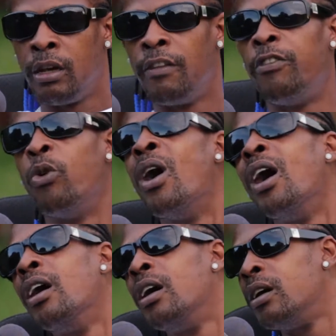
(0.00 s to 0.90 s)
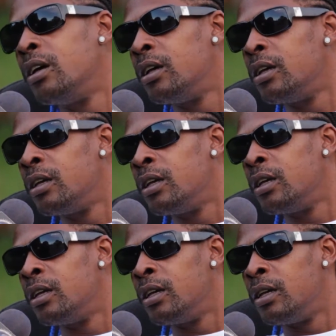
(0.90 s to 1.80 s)
For what?
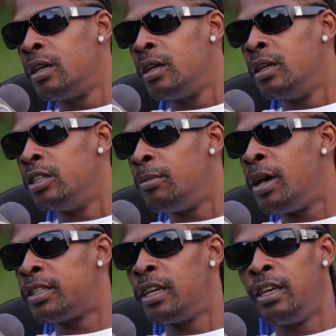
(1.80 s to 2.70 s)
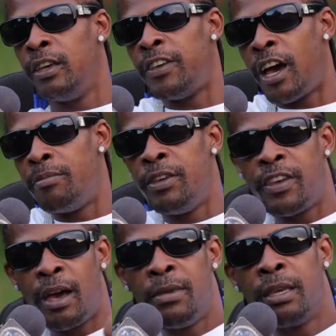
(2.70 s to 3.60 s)
You see me I say? If you're, if
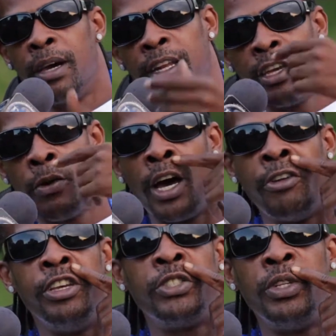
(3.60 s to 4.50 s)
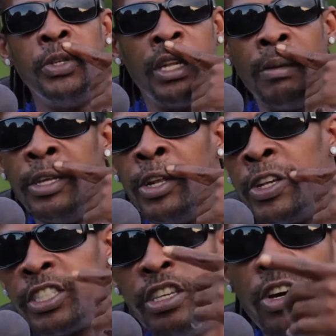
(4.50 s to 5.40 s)
you're a big man and you want to reason with you them, you know
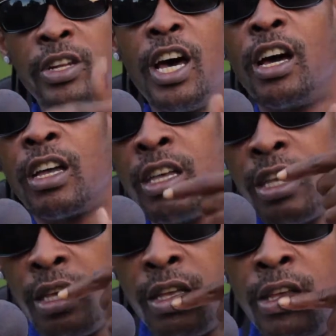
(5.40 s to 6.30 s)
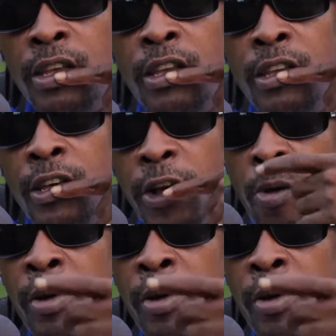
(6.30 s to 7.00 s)
just say, yo dog, come